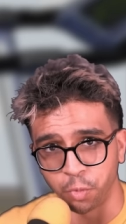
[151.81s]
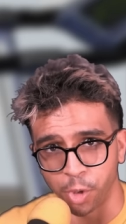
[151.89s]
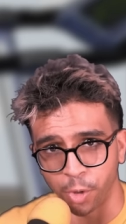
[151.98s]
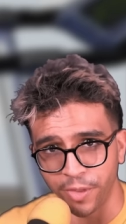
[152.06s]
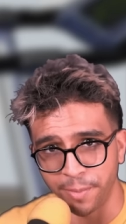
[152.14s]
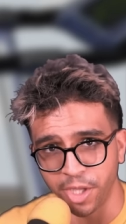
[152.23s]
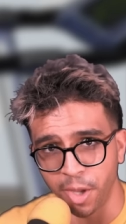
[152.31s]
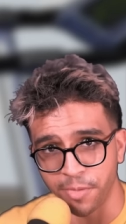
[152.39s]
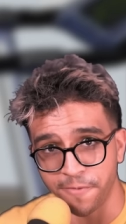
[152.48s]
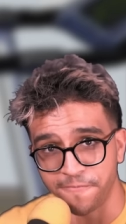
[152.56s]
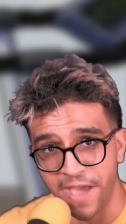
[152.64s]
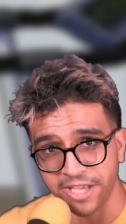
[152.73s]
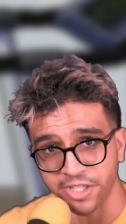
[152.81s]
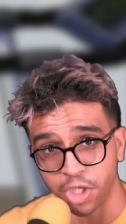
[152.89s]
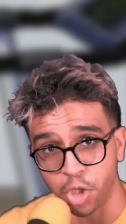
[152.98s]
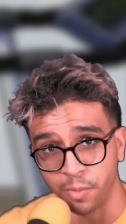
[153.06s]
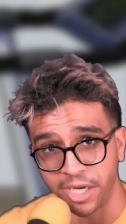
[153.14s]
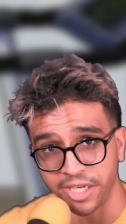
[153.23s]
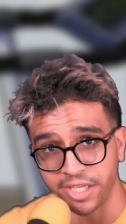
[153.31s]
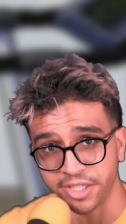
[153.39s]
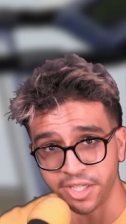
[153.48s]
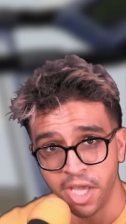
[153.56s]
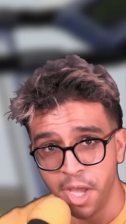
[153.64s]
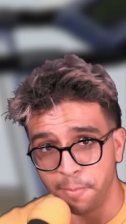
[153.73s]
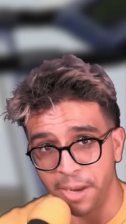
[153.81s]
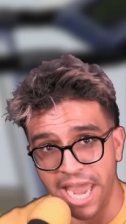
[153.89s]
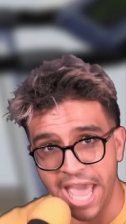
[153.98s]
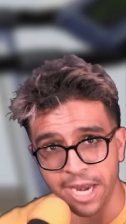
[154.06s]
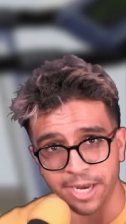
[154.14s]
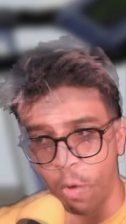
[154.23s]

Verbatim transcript: world and become the fastest human in this planet,